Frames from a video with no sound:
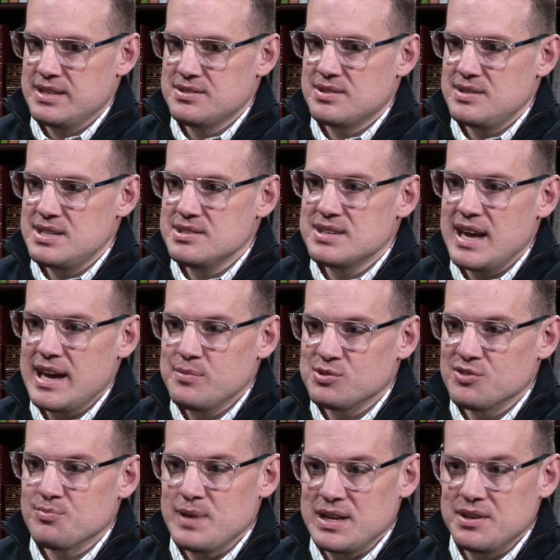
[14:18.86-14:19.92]
these games
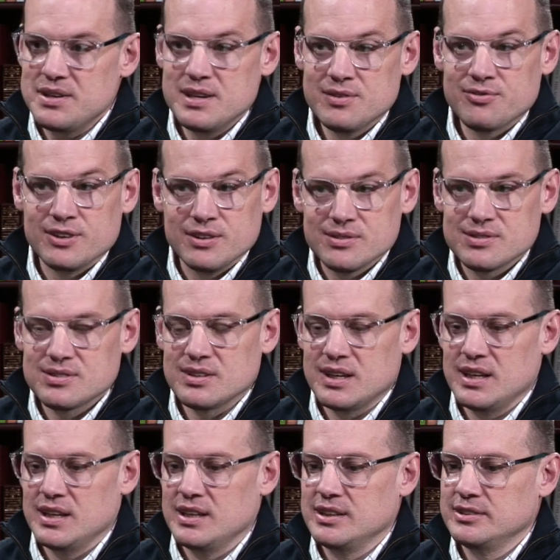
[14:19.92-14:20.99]
have made a difference.
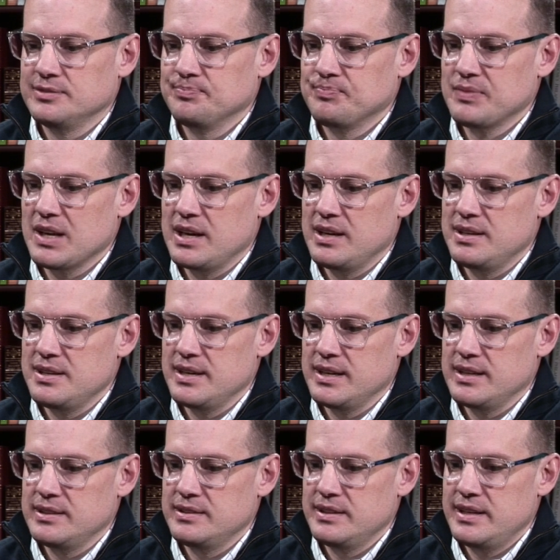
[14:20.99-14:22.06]
And
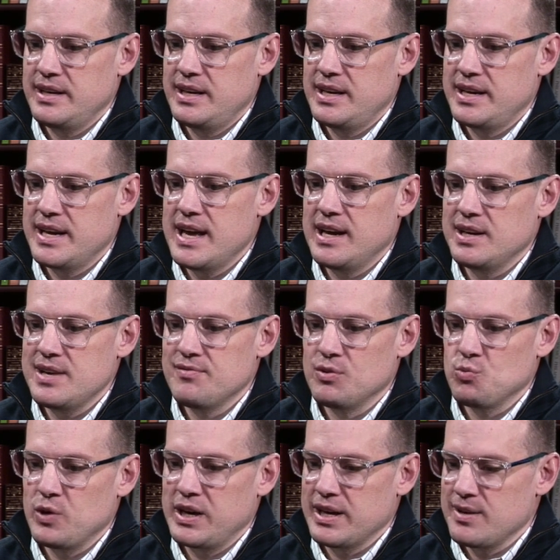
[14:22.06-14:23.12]
again,
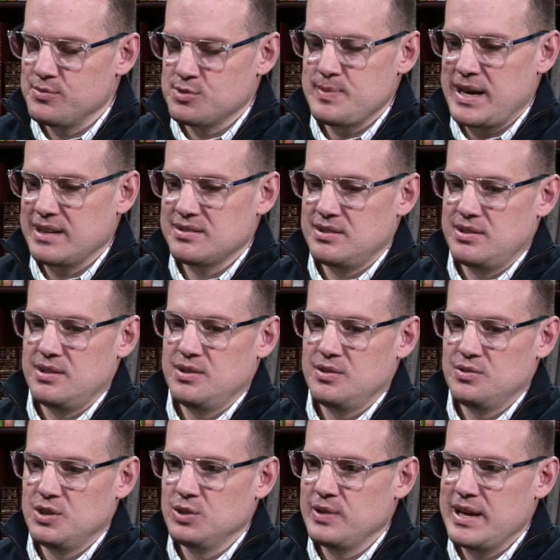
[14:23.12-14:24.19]
even when it comes back to
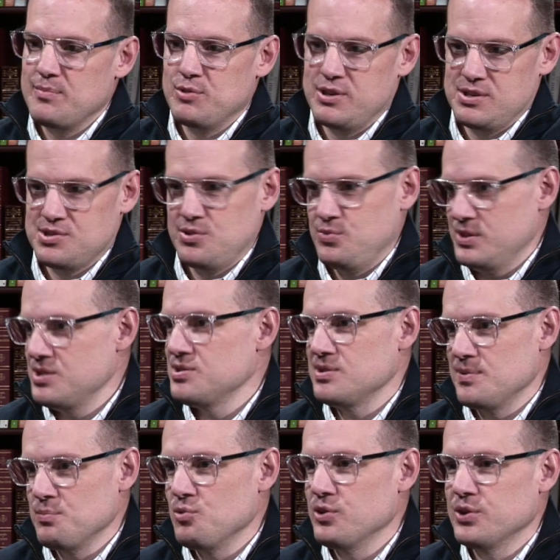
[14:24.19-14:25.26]
the labor issue, which is
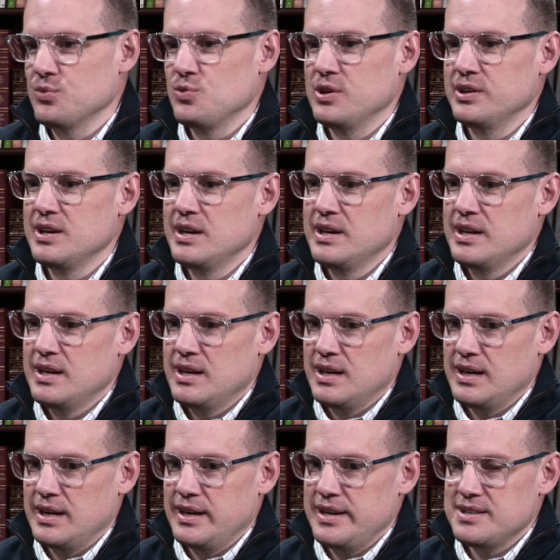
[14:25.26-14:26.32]
an important one,
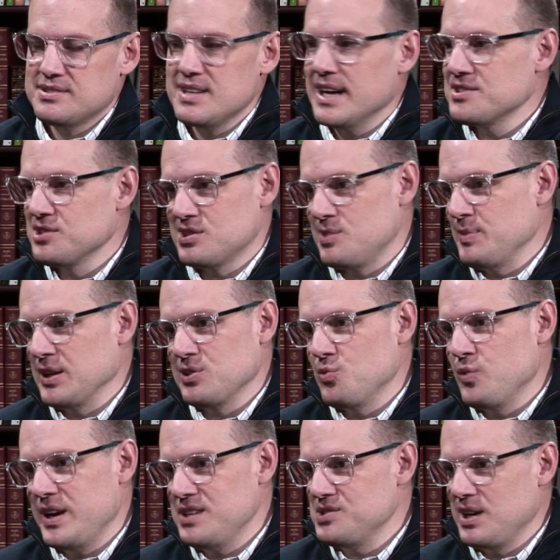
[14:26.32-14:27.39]
it's not just about the
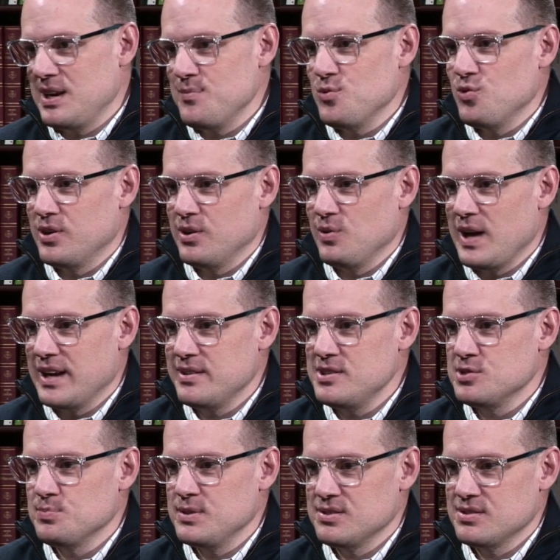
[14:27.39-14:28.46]
wage anymore. A lot of
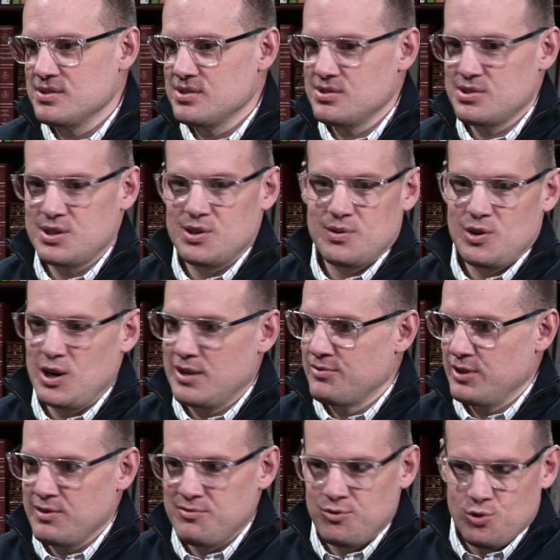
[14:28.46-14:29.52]
these businesses are
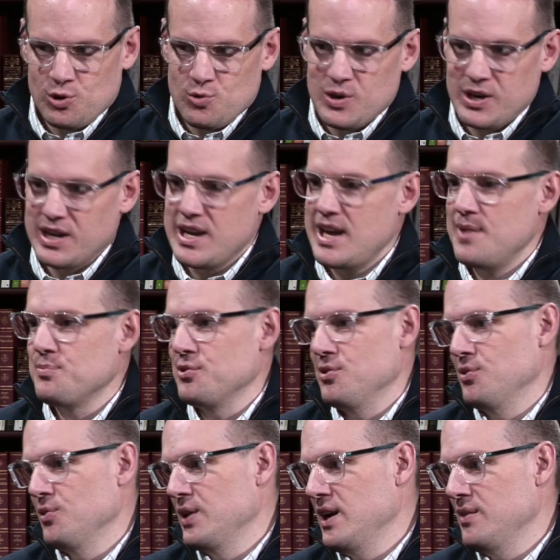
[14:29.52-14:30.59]
offering 401k
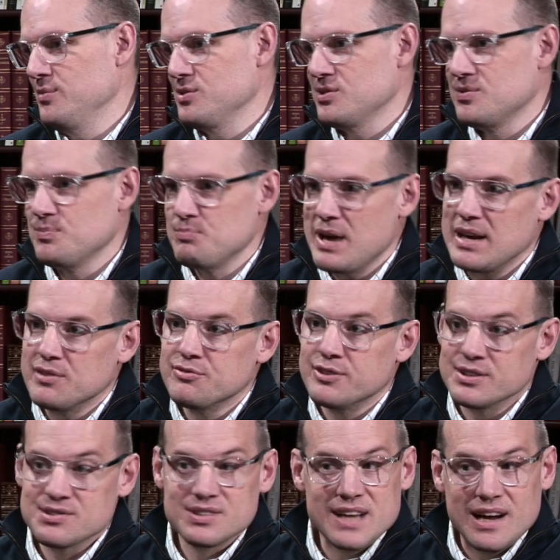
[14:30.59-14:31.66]
programs,
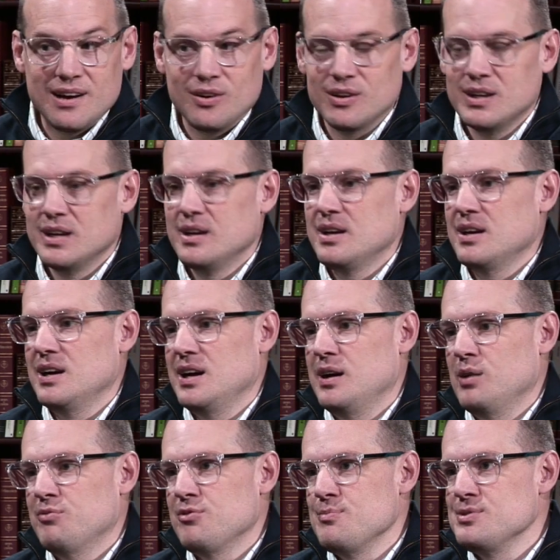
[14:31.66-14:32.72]
benefits now
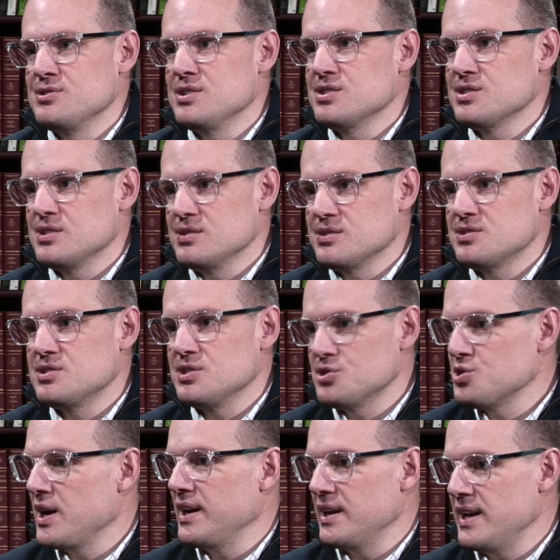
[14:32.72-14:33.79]
for positions to
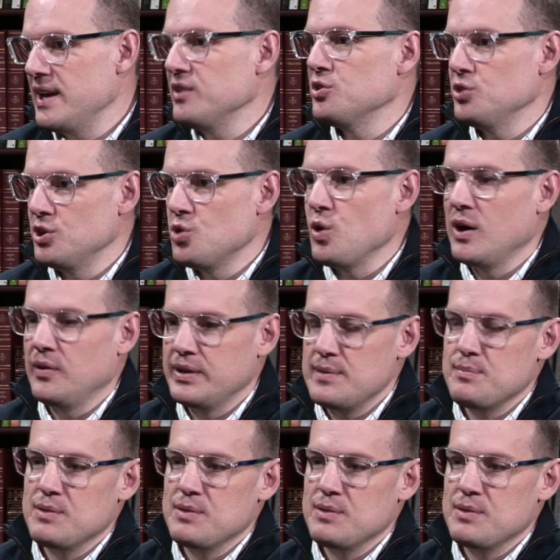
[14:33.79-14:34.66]
try to get good quality